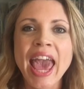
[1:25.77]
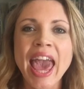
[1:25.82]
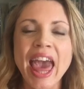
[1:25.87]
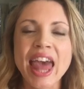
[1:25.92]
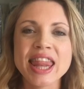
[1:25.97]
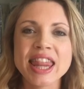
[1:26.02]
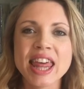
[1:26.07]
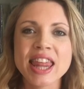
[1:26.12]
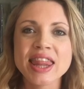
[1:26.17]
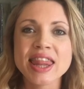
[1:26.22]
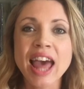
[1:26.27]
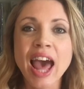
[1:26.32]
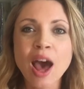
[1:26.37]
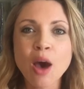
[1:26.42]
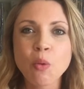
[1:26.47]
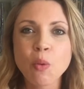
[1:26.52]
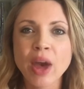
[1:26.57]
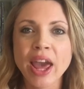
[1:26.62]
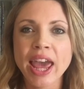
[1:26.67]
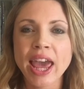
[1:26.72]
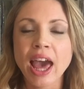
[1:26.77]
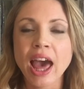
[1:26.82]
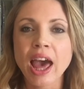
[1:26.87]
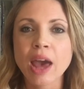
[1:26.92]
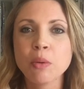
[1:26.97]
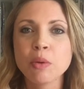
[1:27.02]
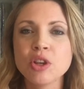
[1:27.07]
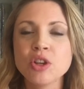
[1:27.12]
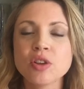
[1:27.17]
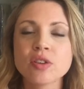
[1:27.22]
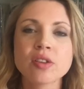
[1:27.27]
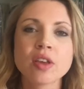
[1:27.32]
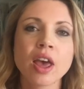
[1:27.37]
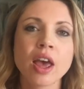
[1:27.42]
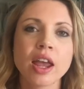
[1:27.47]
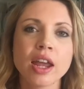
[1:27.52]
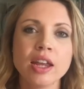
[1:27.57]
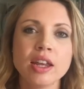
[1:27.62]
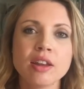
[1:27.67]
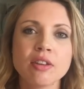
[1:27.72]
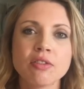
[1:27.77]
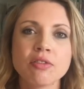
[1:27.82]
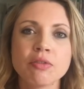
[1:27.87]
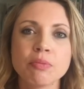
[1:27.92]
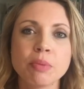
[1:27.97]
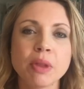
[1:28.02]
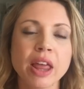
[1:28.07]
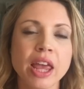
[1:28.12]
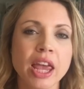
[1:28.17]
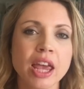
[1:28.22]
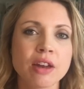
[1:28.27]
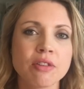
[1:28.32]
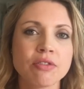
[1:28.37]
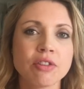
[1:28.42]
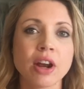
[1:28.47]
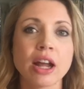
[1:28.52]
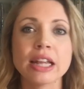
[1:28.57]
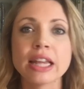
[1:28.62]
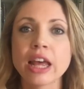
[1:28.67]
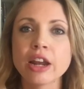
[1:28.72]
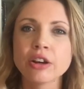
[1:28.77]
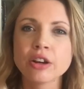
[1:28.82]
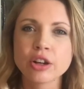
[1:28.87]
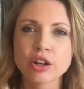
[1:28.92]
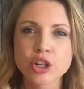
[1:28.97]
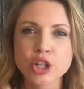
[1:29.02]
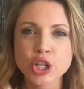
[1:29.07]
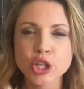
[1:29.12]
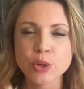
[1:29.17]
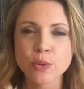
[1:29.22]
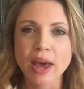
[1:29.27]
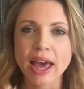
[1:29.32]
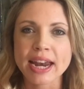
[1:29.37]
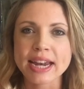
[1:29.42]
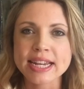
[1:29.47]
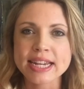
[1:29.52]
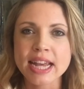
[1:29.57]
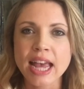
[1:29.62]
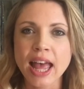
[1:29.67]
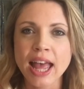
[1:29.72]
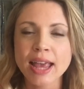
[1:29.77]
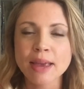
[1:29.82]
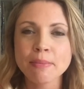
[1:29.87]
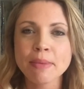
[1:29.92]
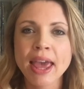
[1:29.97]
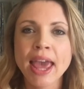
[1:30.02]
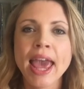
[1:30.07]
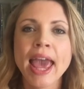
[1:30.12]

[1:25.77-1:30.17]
And then that way I would just kind of plan for a letter or two at a time.